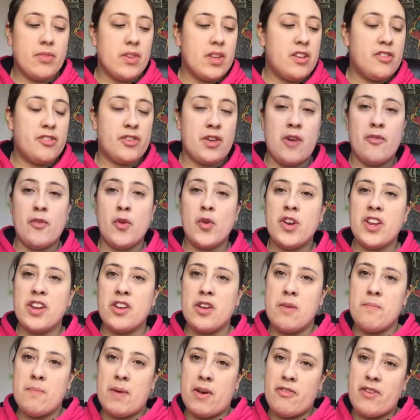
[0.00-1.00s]
So I've already
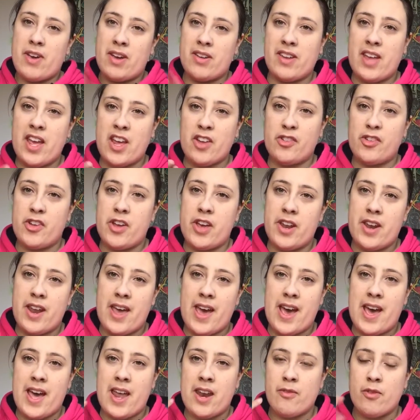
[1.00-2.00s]
done my foundation
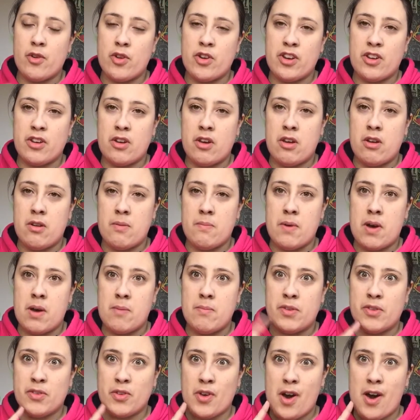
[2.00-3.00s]
and I've already done my
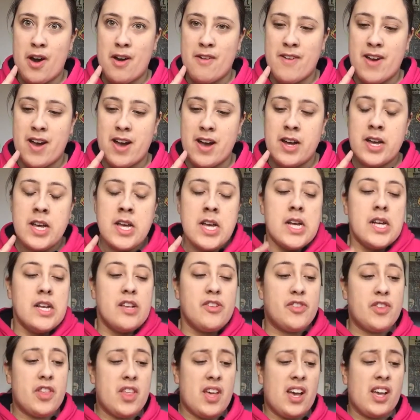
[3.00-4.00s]
mascara
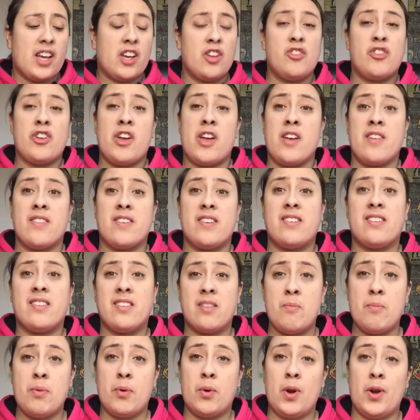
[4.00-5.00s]
so that I can show you this
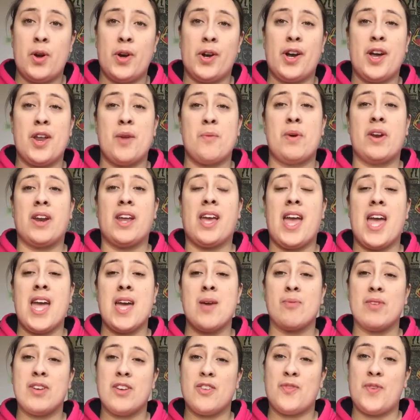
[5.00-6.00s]
simple look, and I want to
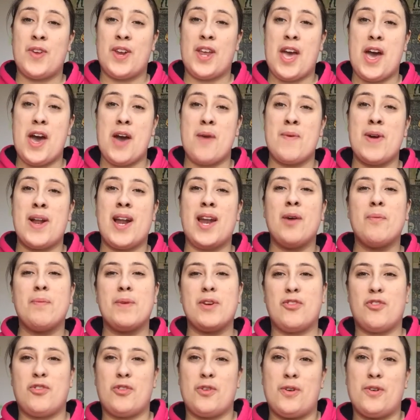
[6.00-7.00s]
keep this video a little
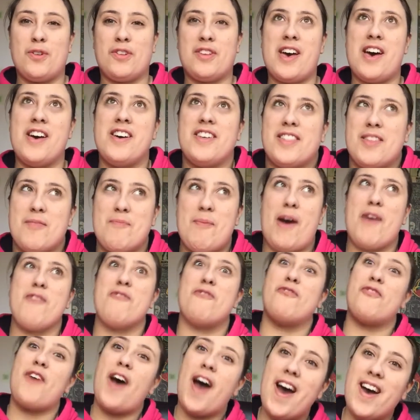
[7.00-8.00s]
bit shorter than my
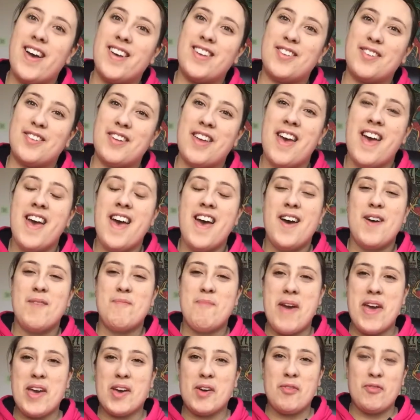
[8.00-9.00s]
first
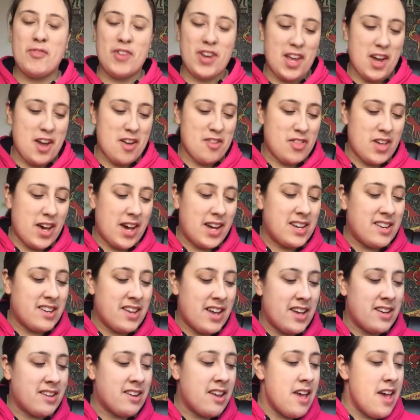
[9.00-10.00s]
makeup video that I
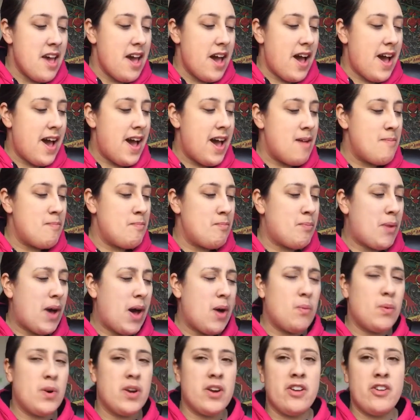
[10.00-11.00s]
did, but
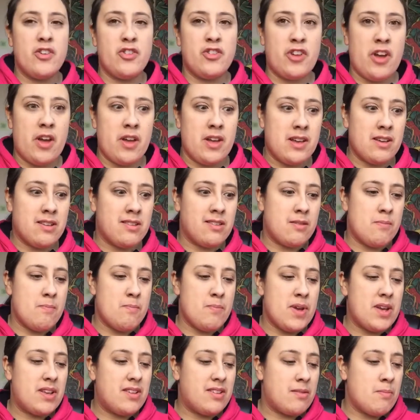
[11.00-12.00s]
I want to show you some
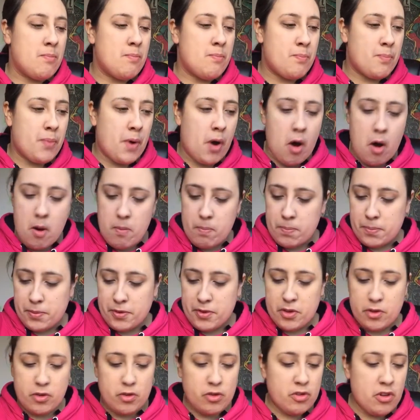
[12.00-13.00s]
bits and bobs.
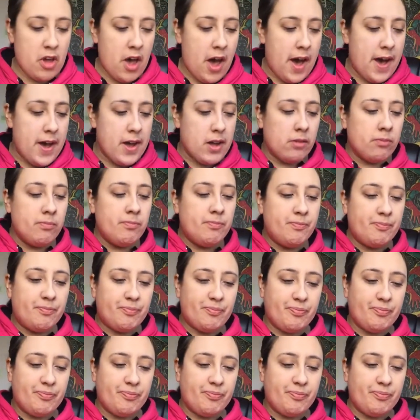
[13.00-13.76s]
So